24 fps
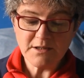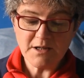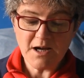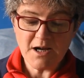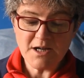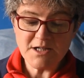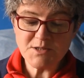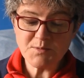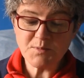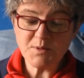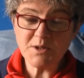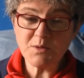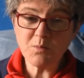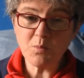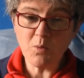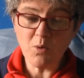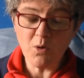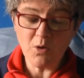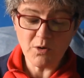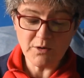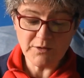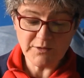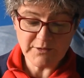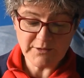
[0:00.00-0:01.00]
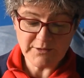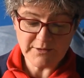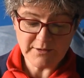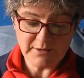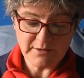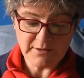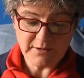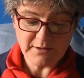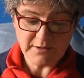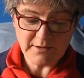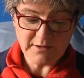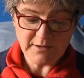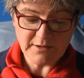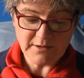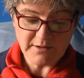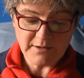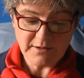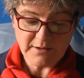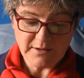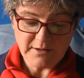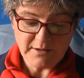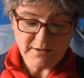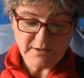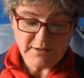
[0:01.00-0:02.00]
as we'd want,
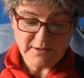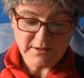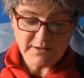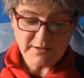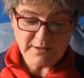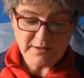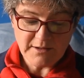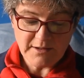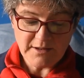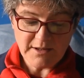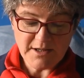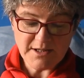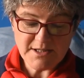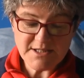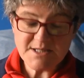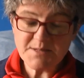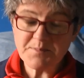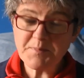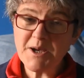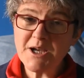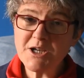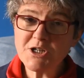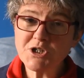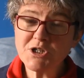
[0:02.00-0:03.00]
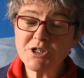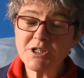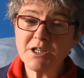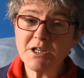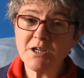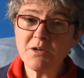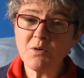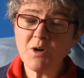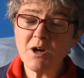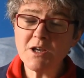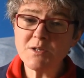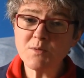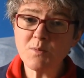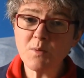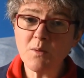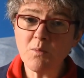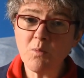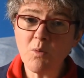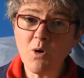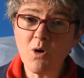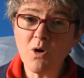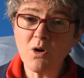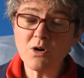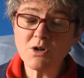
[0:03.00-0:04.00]
especially as we
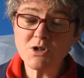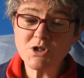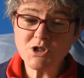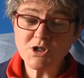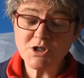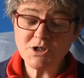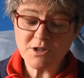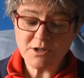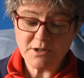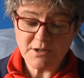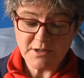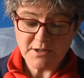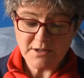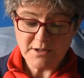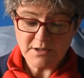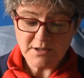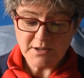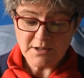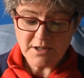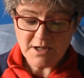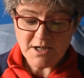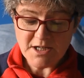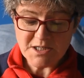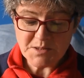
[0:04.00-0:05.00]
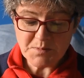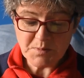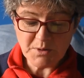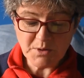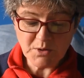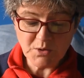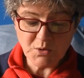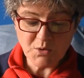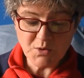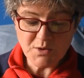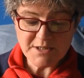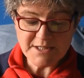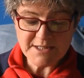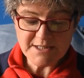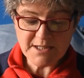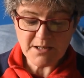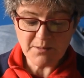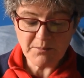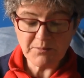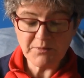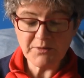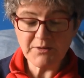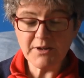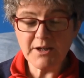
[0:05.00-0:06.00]
watch, as we lose
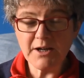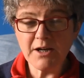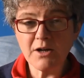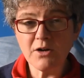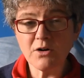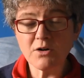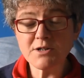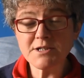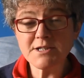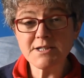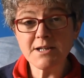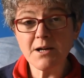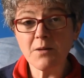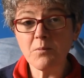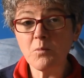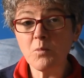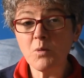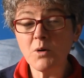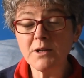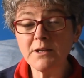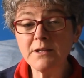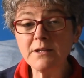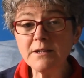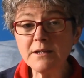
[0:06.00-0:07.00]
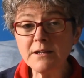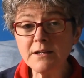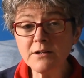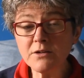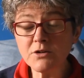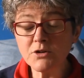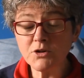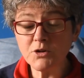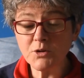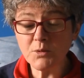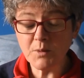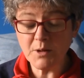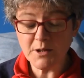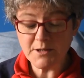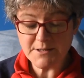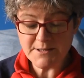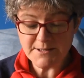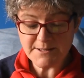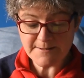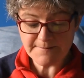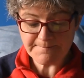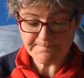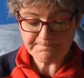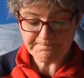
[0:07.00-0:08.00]
something or someone dear to
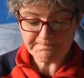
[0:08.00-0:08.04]
us.